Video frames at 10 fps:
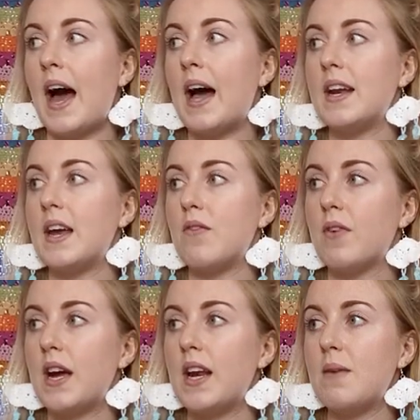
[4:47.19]
and it
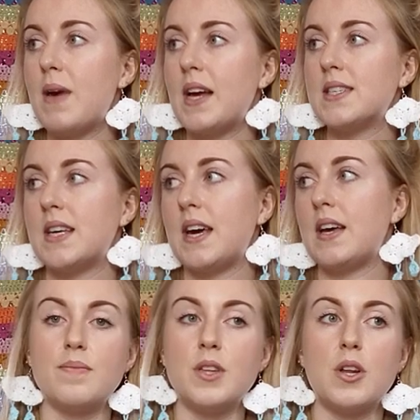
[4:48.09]
really makes
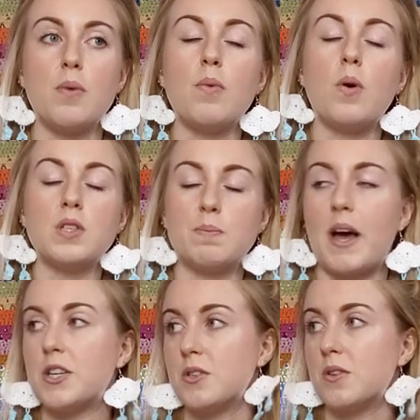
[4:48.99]
it, you know, more
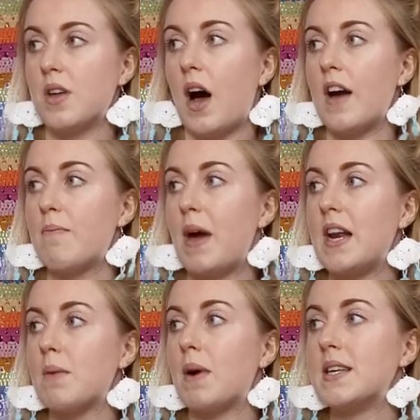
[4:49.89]
special that I've
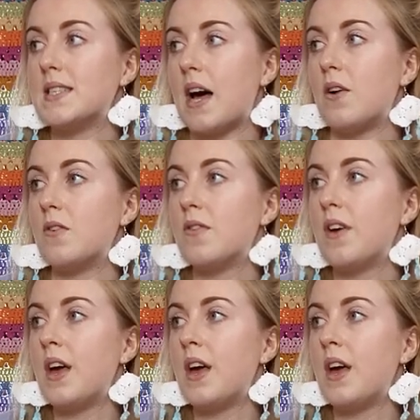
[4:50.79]
made it myself